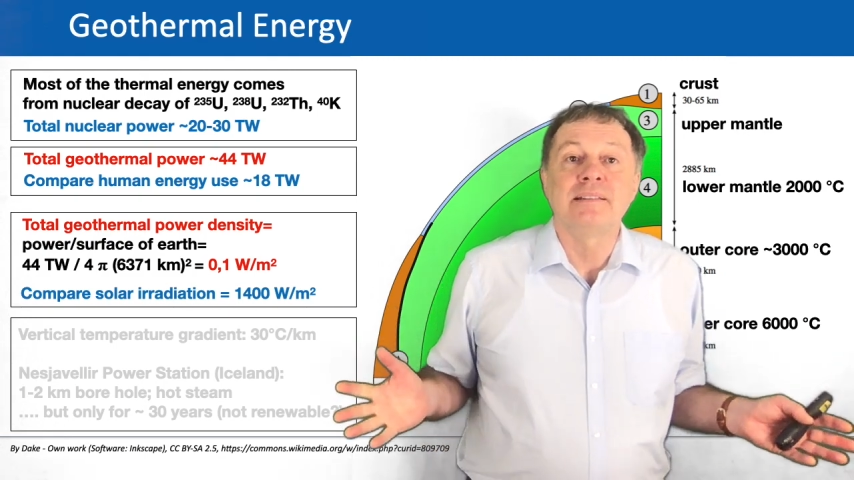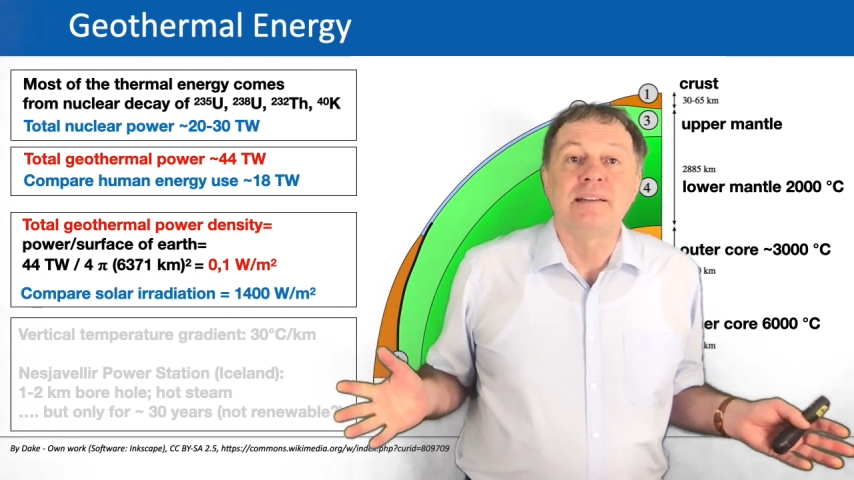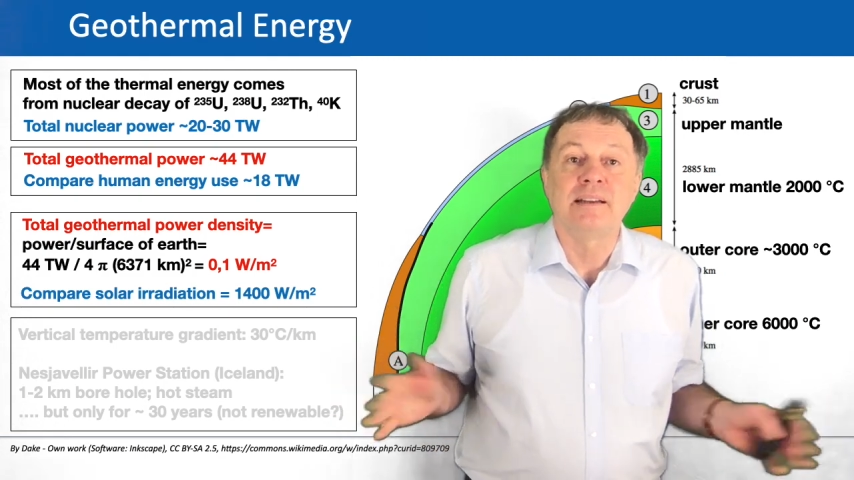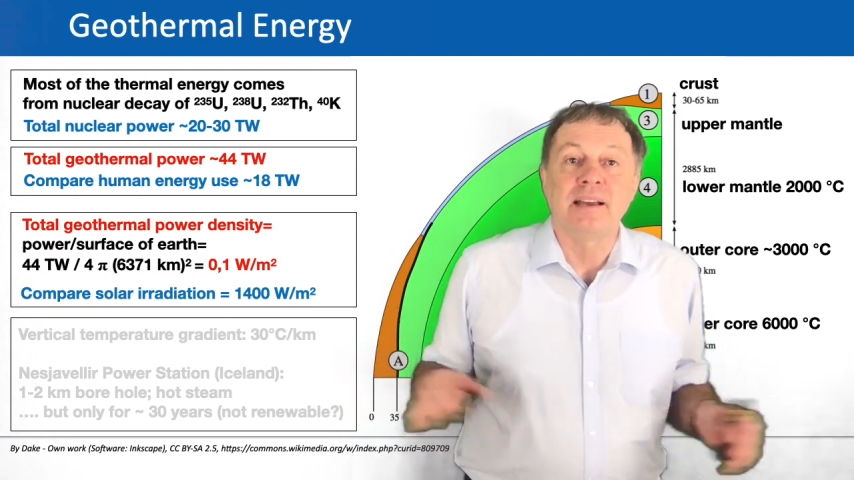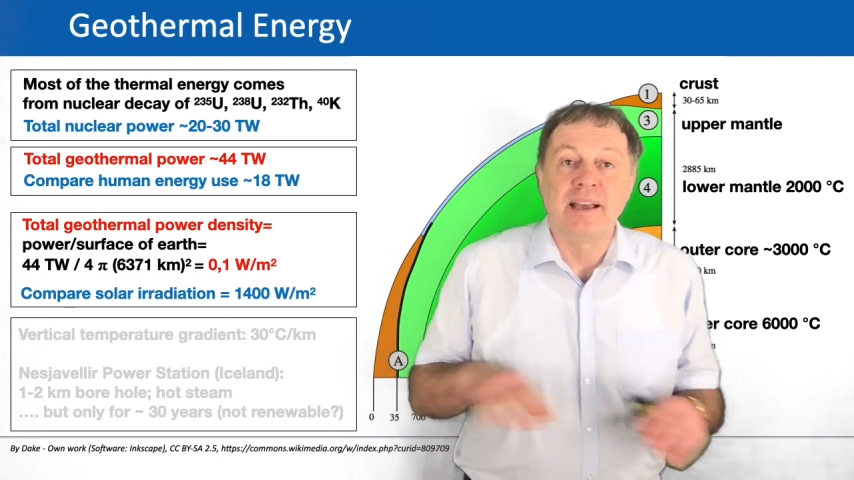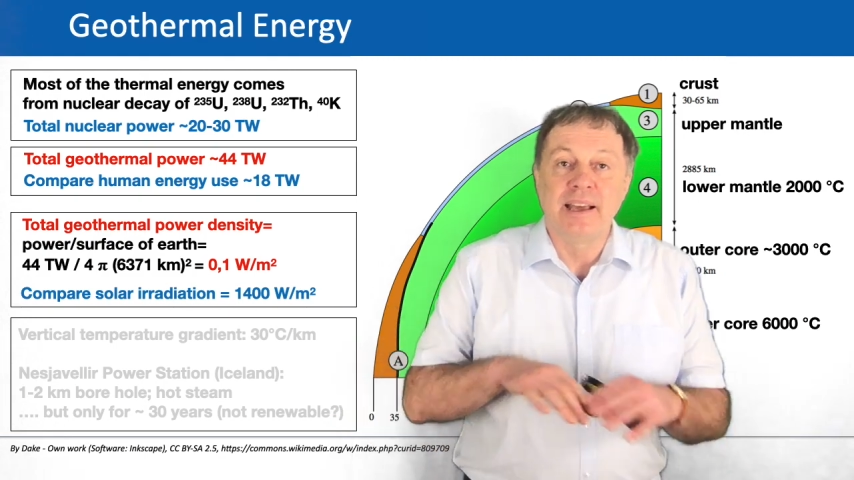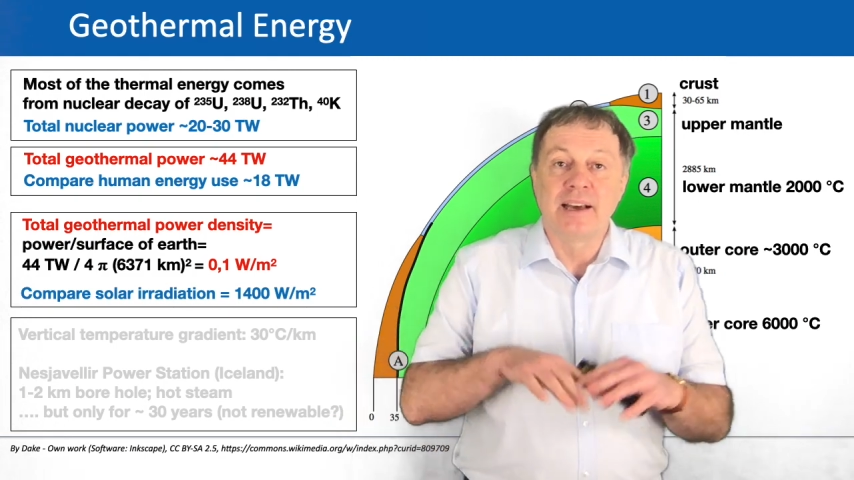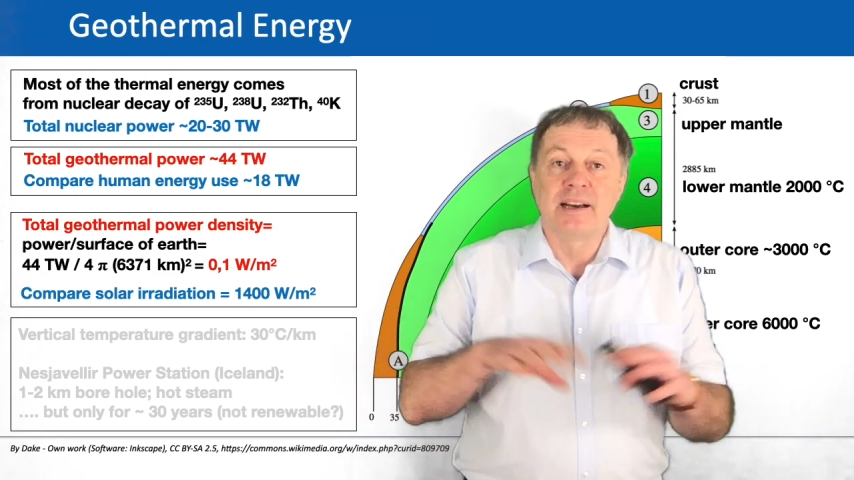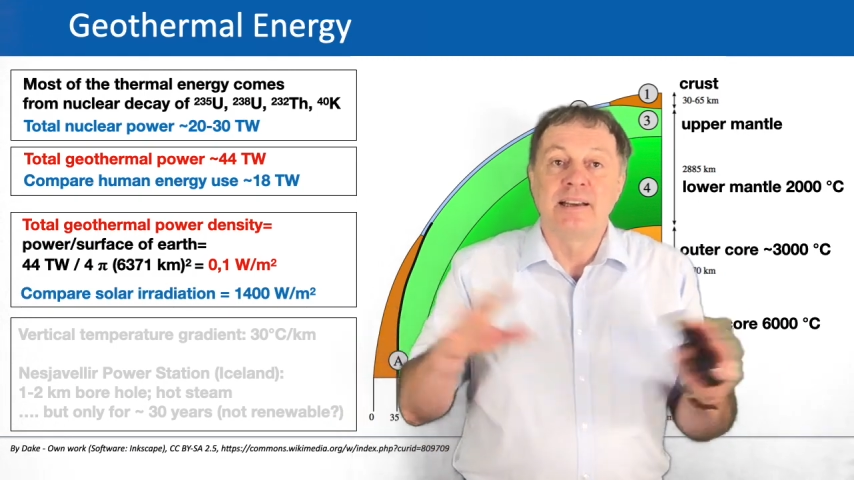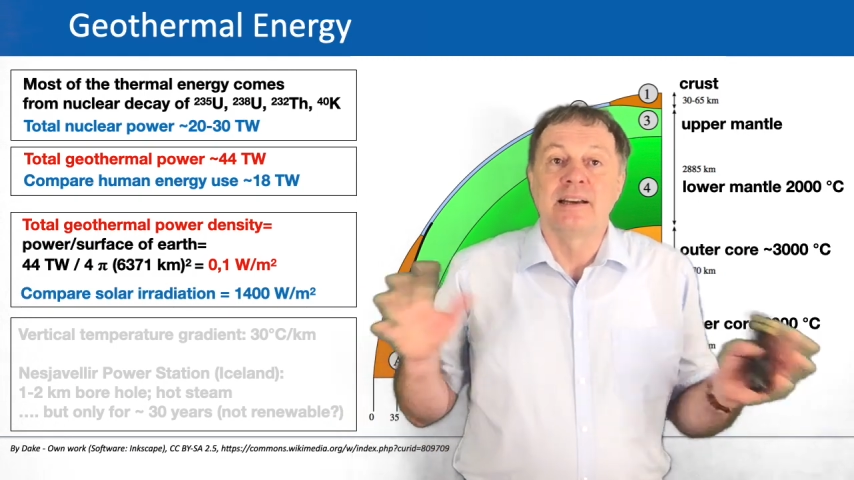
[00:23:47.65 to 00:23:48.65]
the
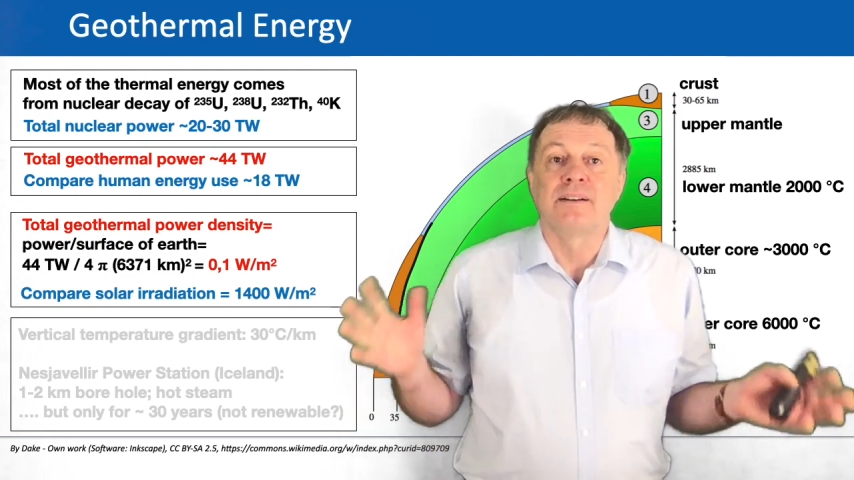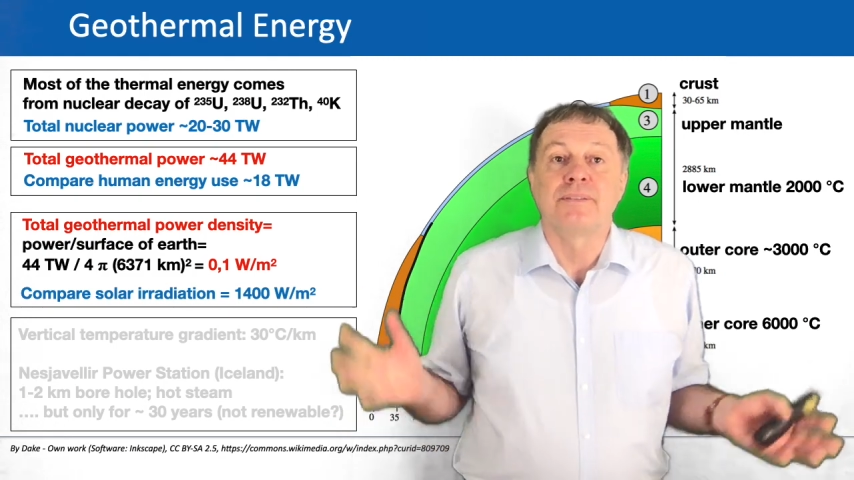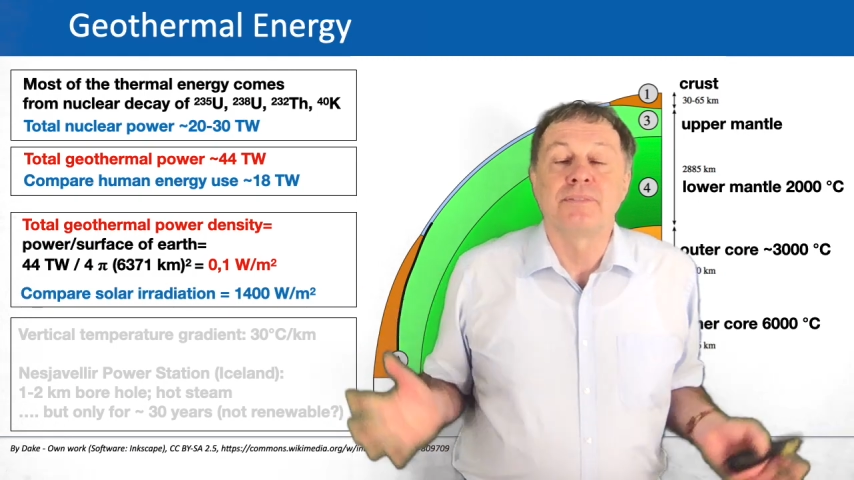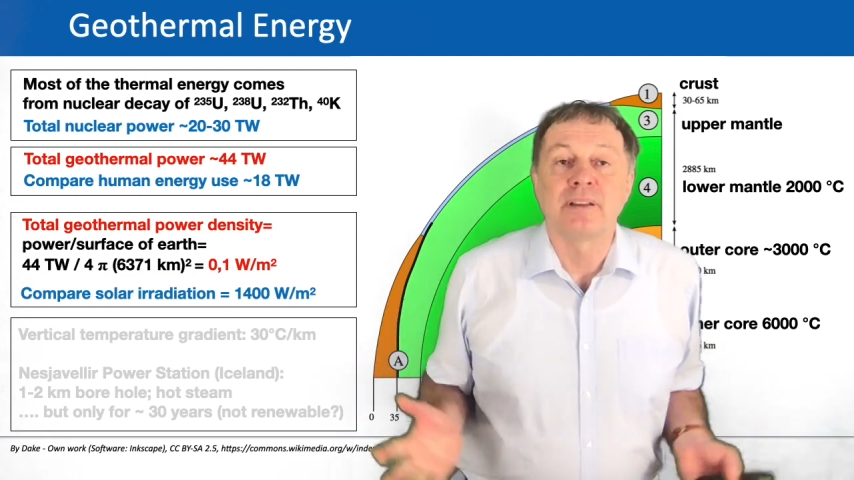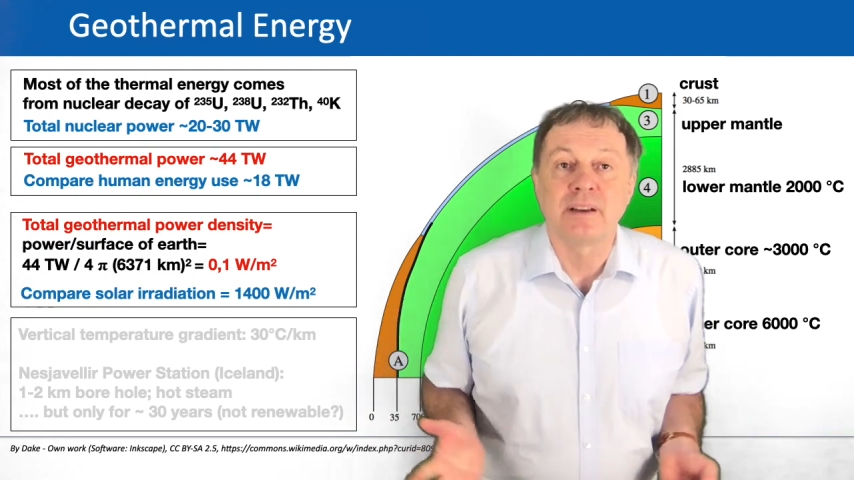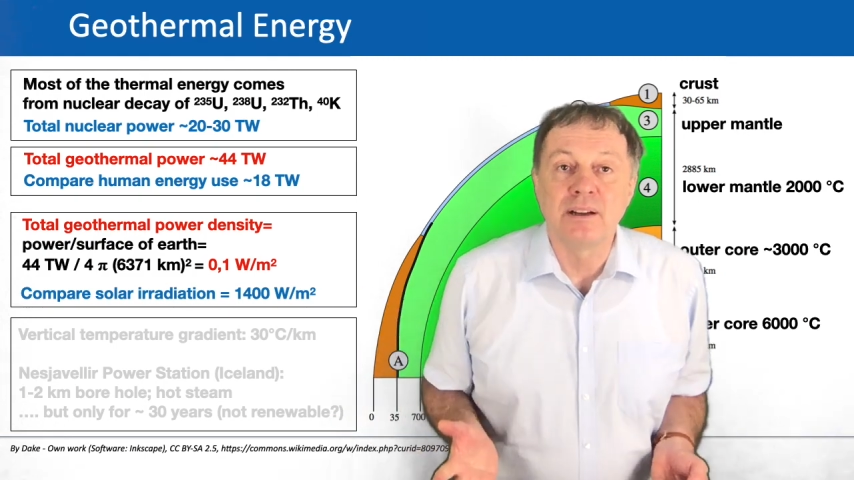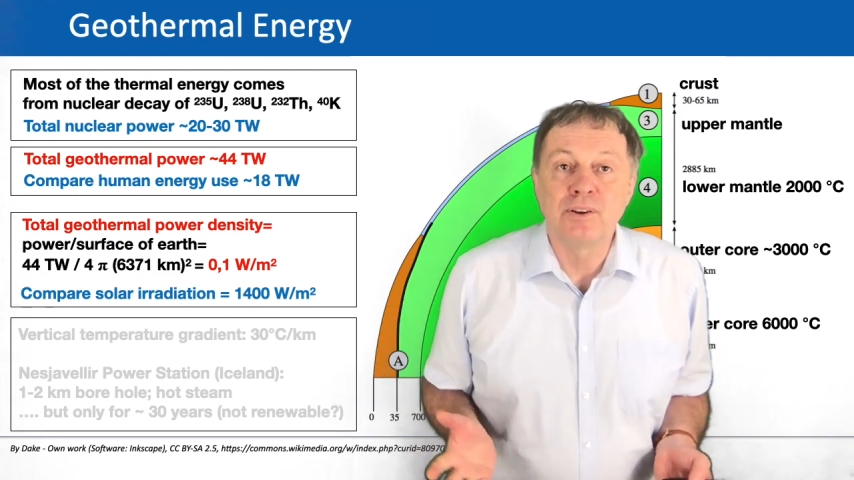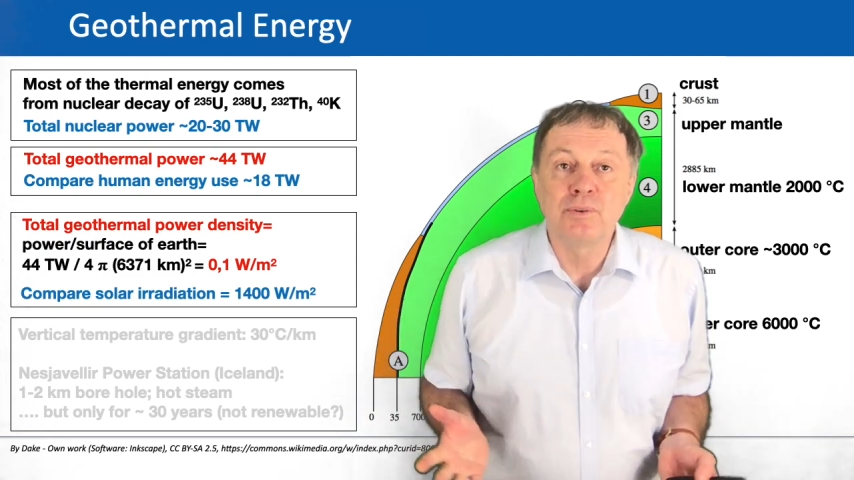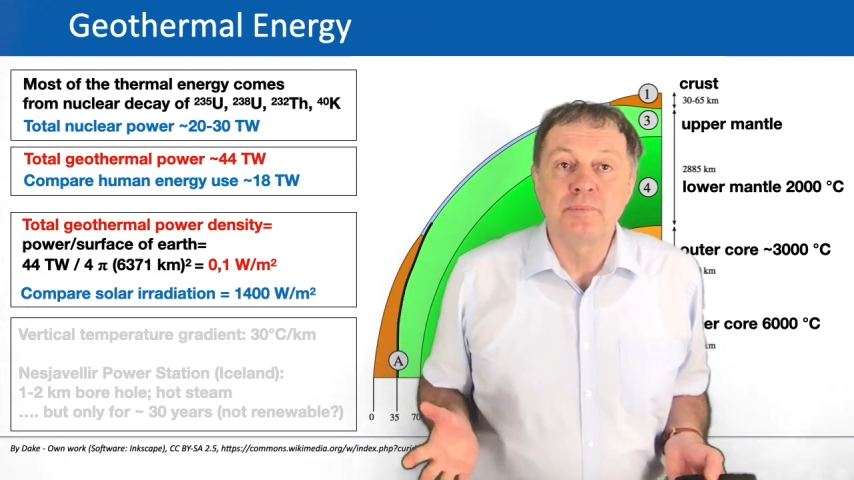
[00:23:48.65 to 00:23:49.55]
area of the globe.